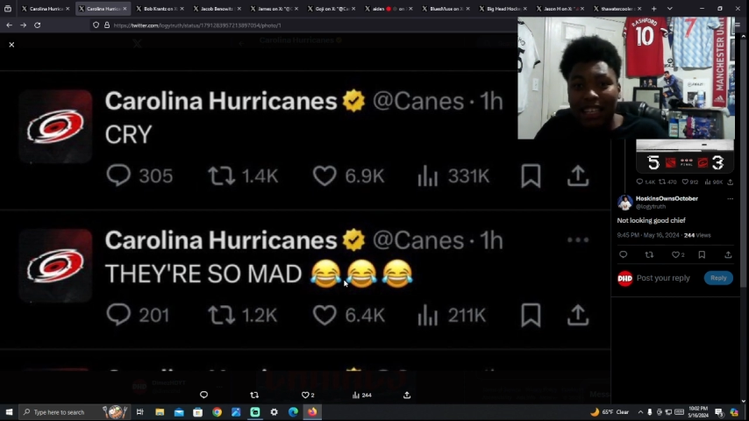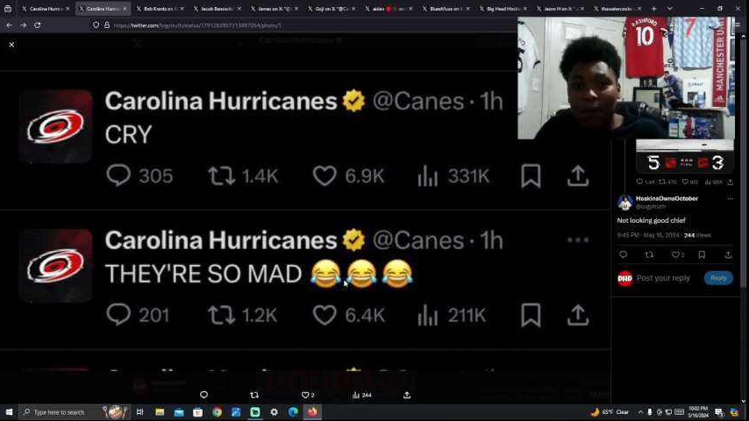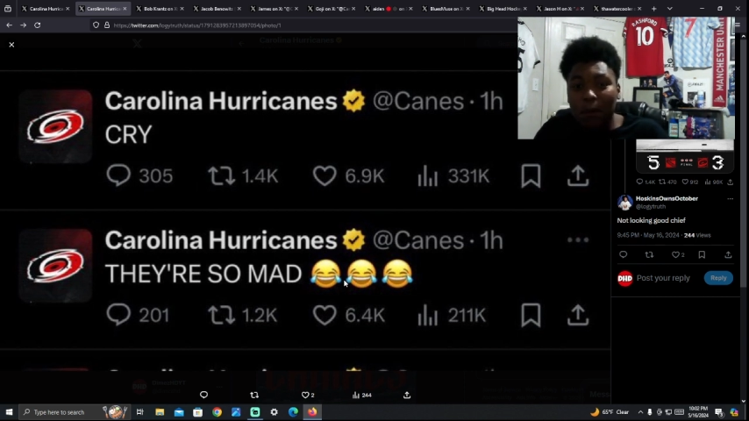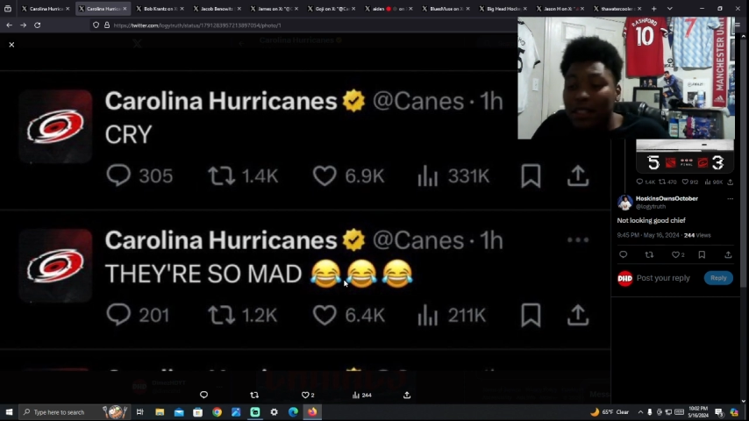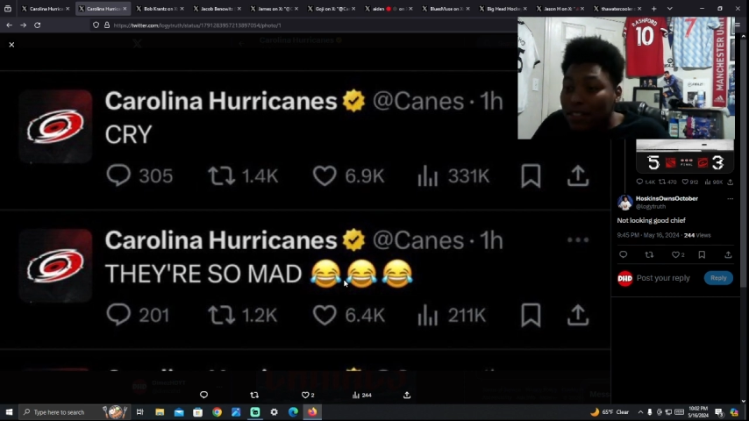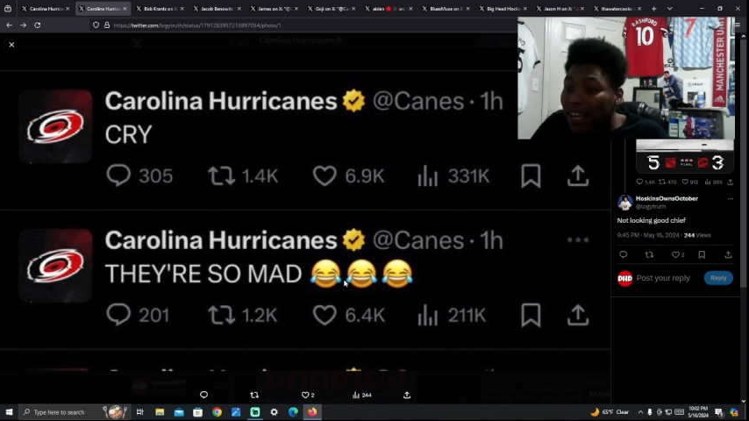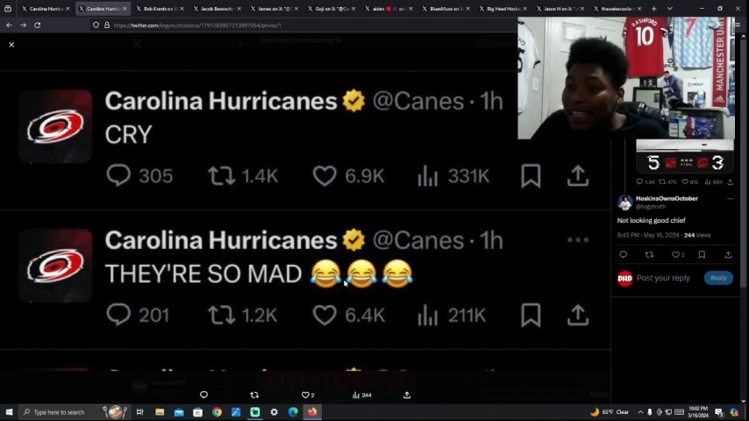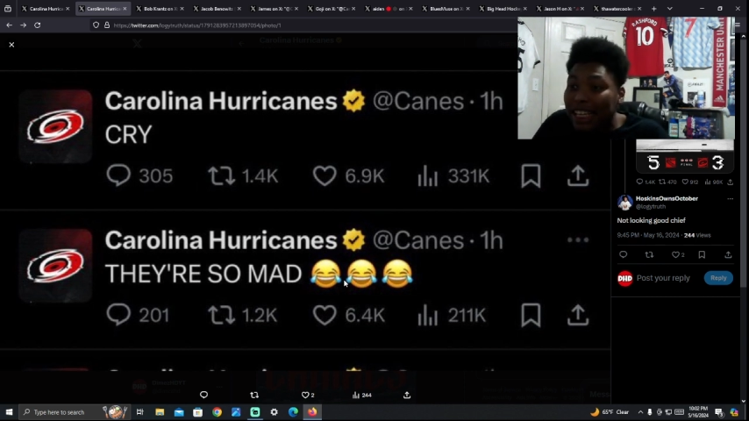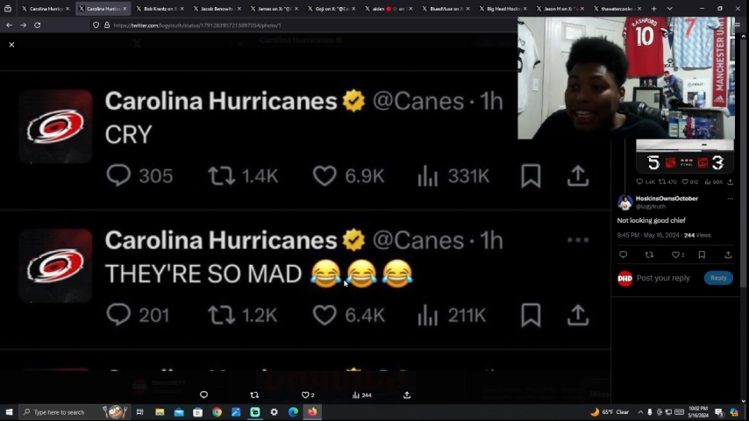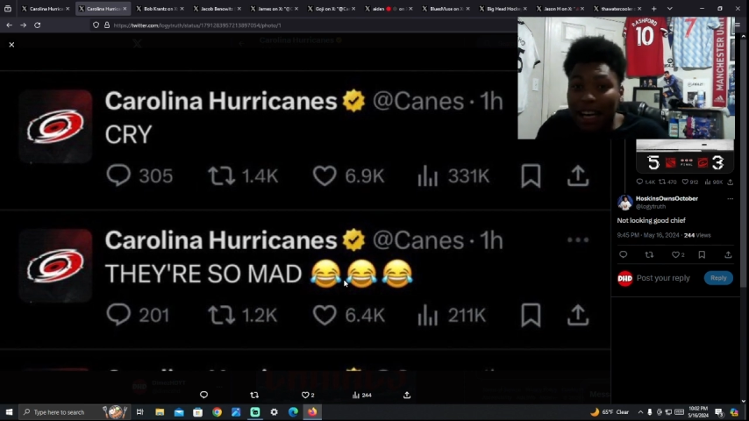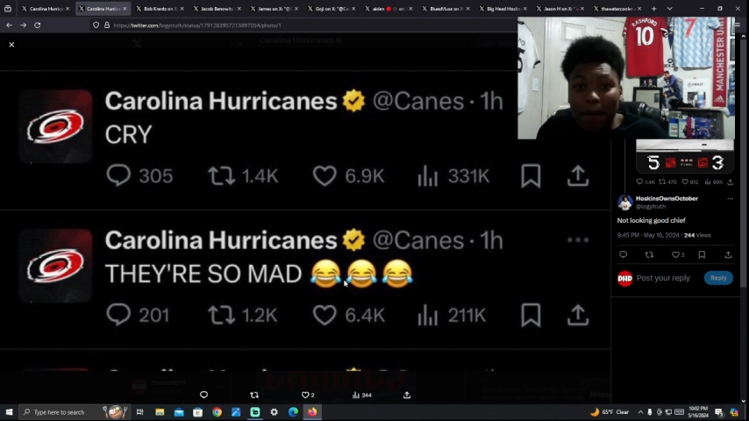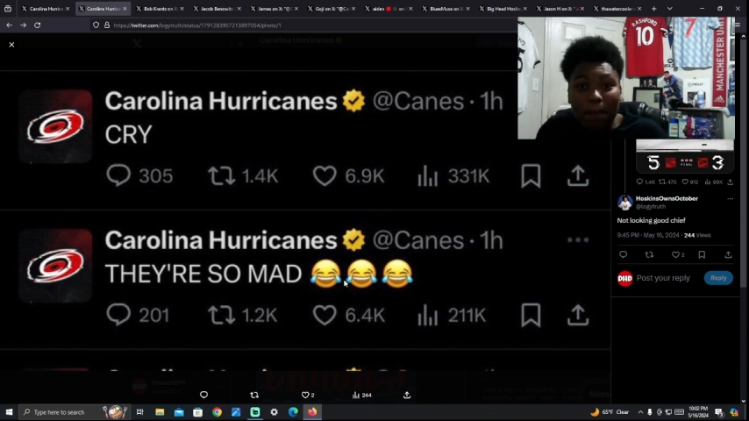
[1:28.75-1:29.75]
We're trying to
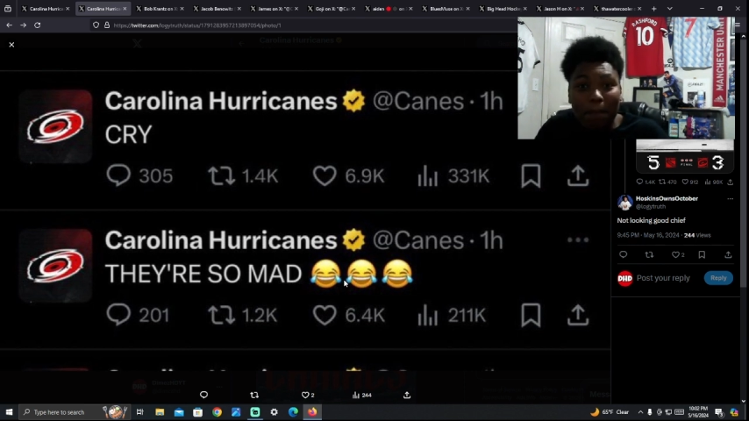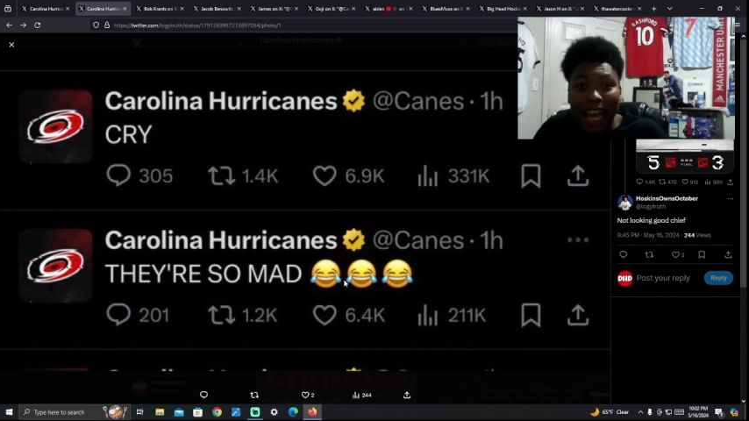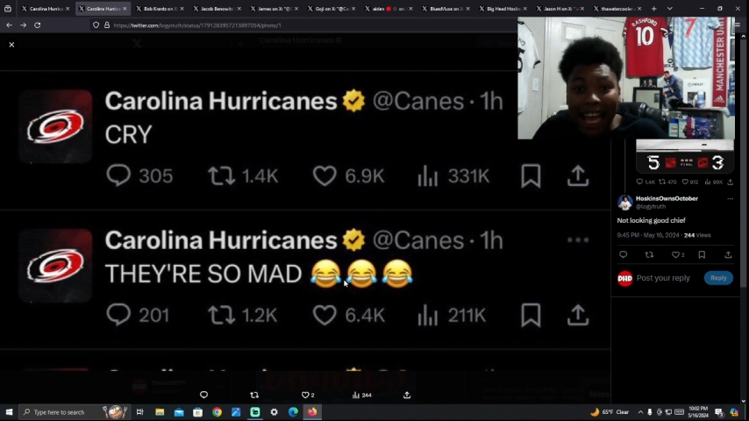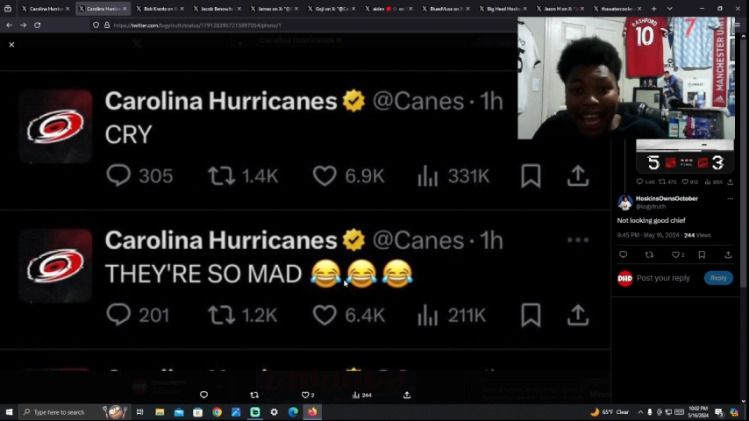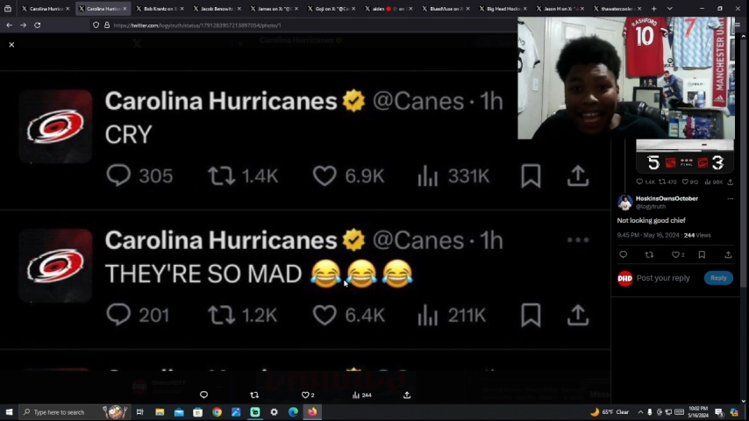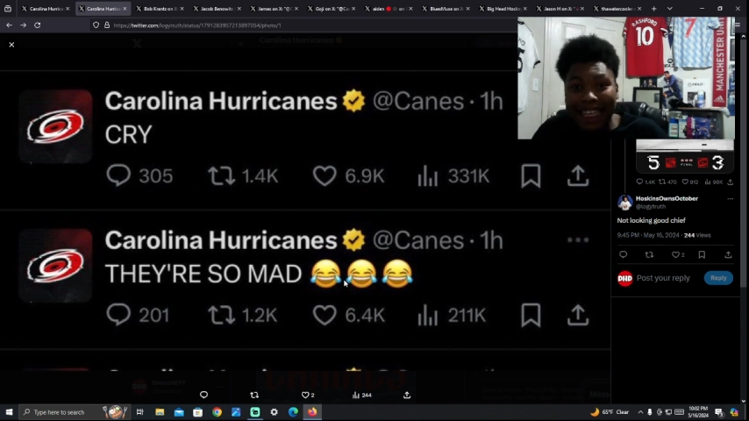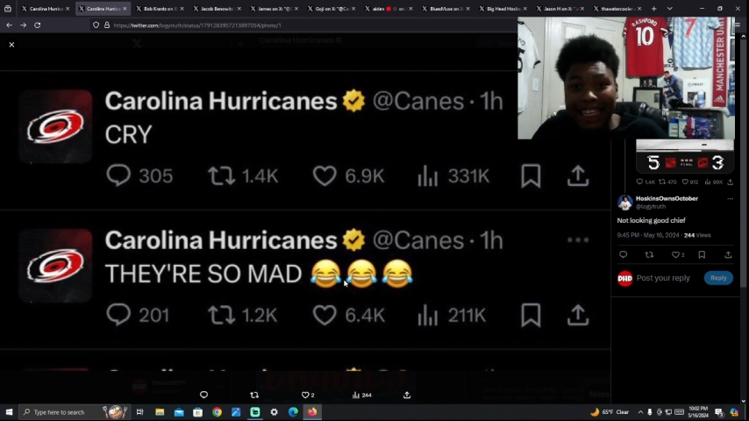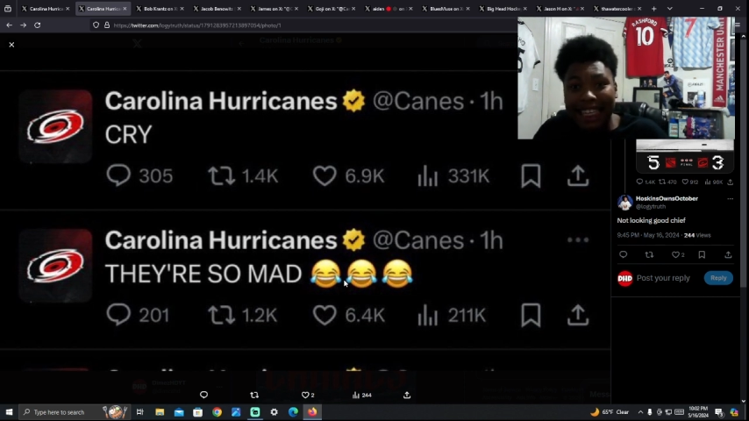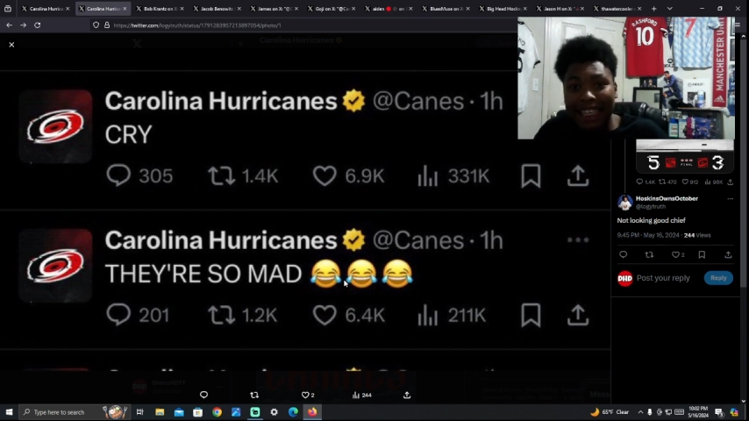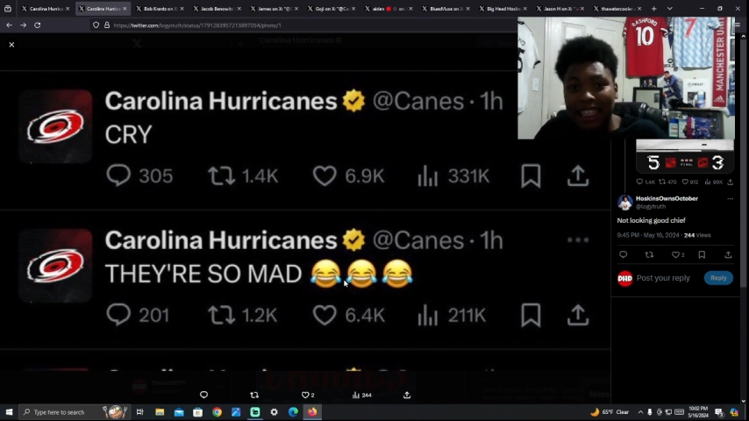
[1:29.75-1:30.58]
come back.